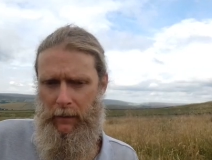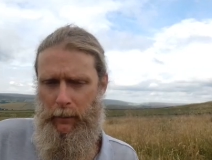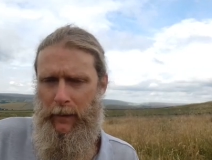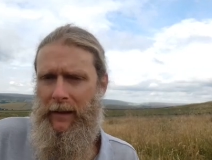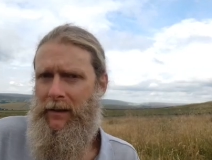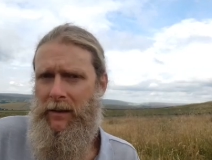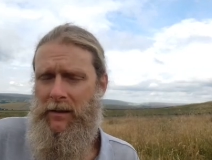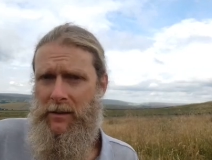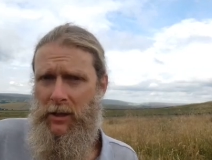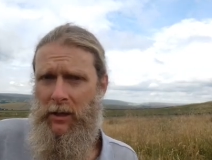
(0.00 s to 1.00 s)
but it
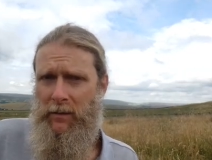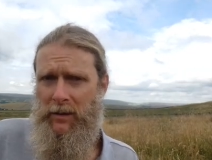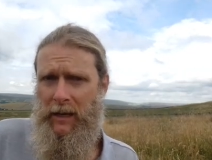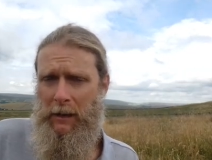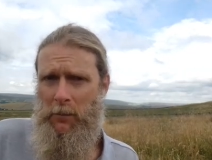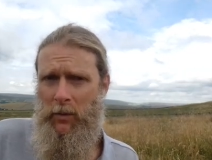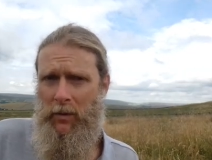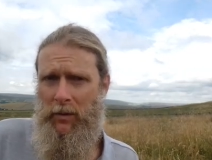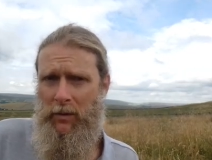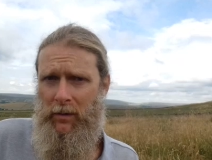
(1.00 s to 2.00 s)
doesn't serve us
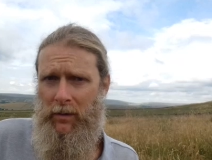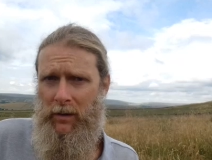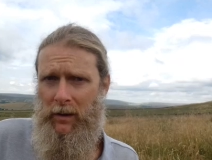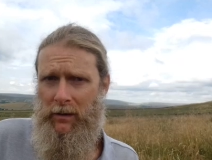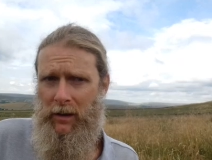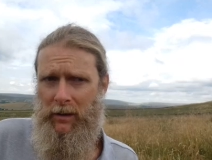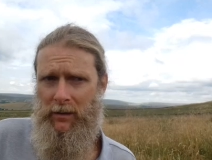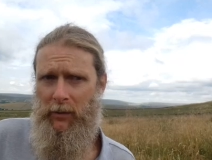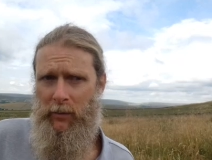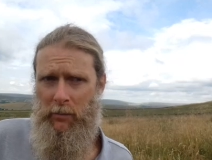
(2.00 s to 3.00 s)
anymore. It's like
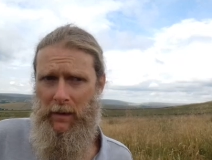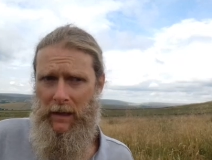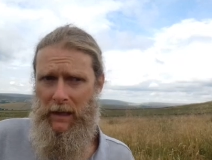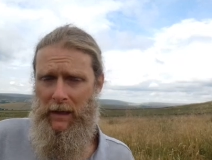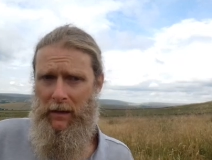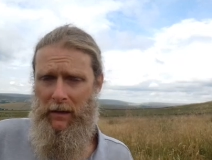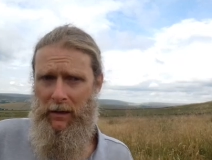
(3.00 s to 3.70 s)
so for me,